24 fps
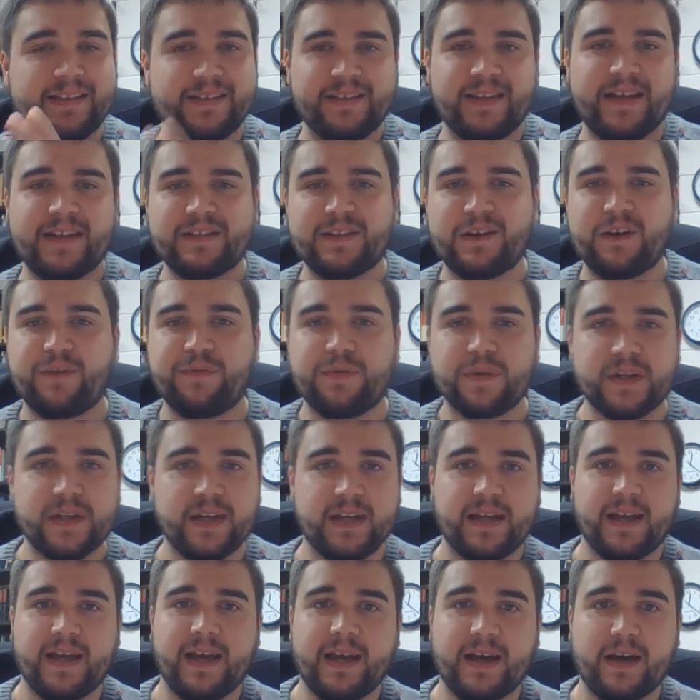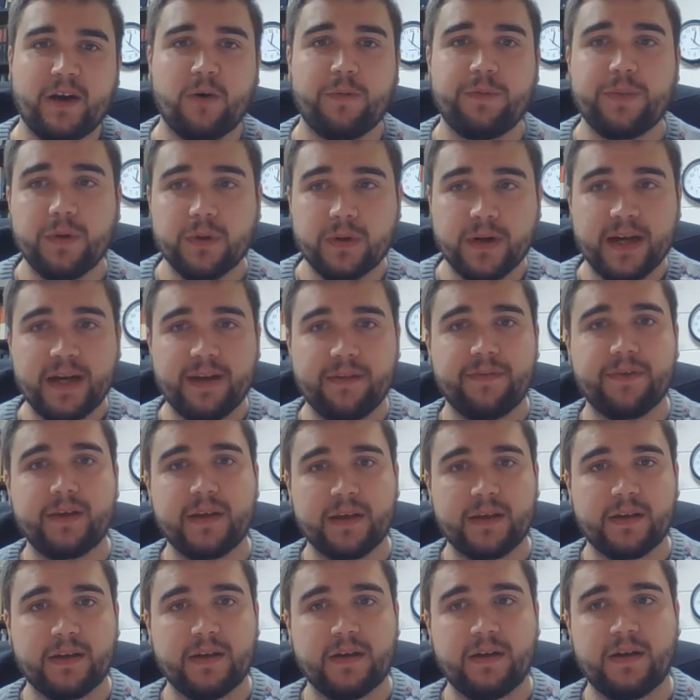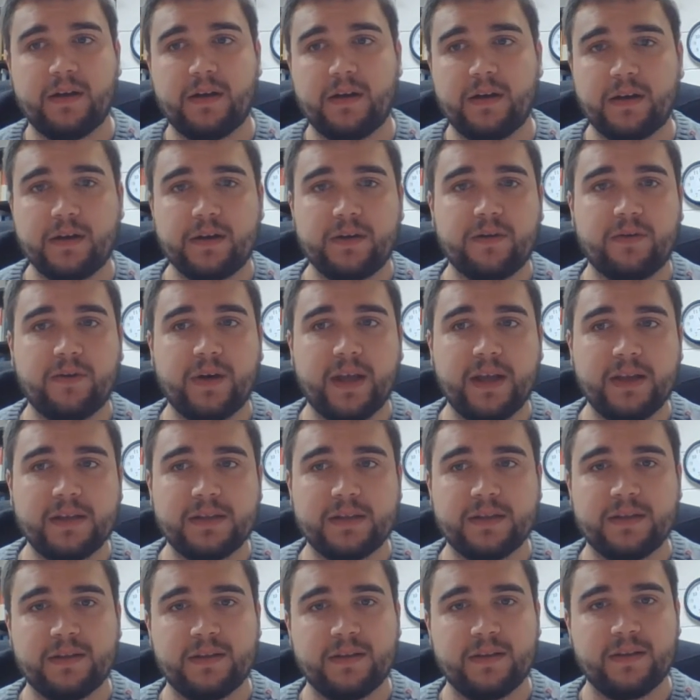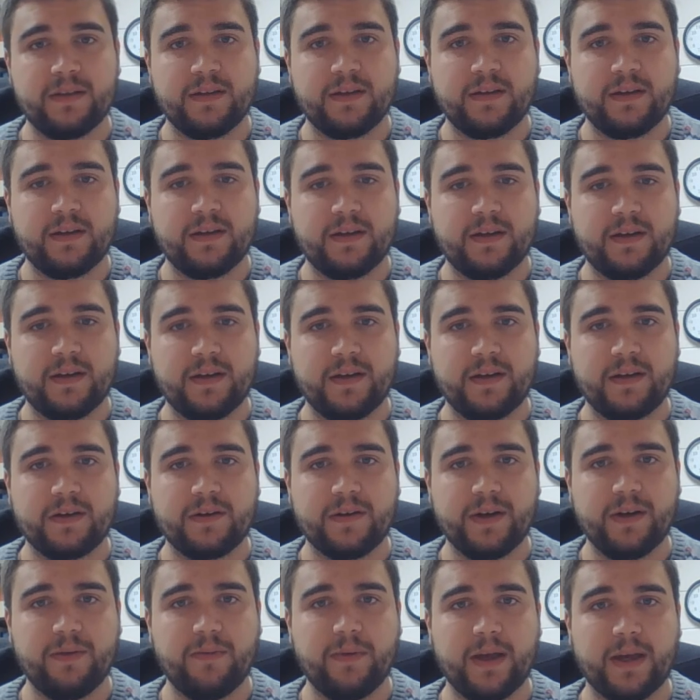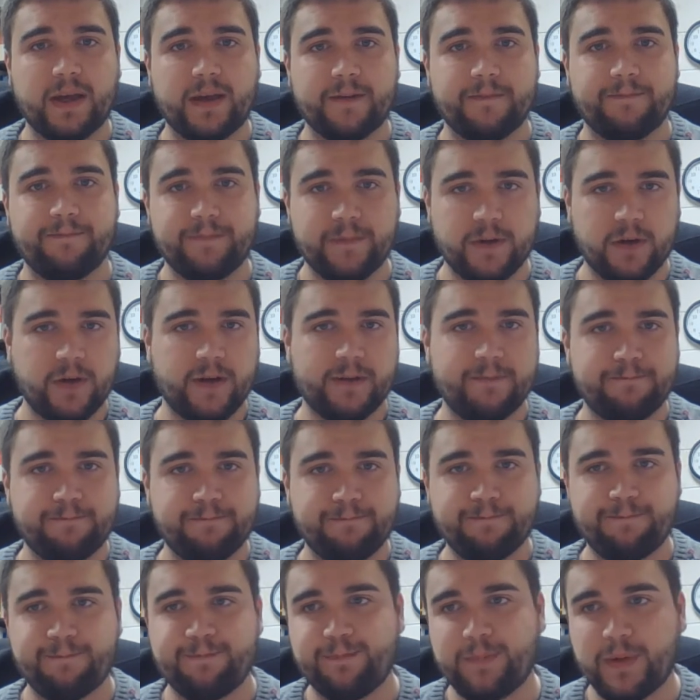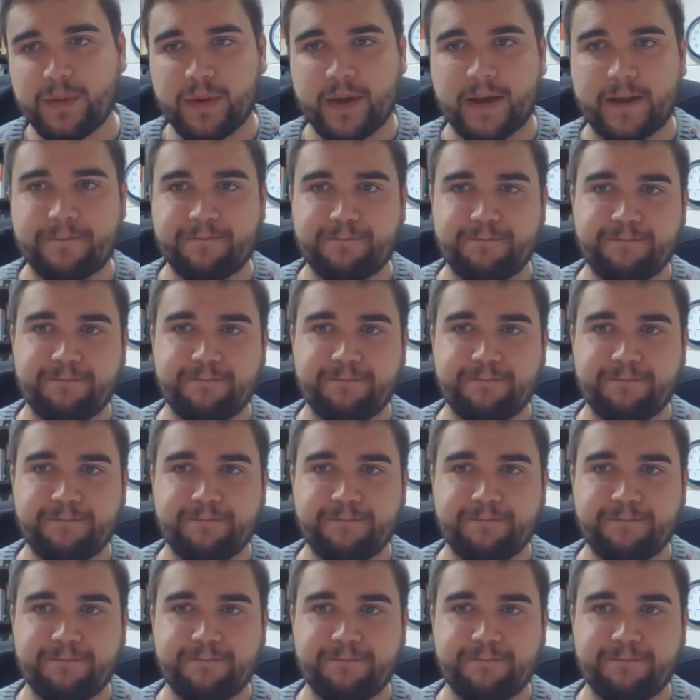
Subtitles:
That's all for today. I hope you are having a great week. All right. Bye-bye.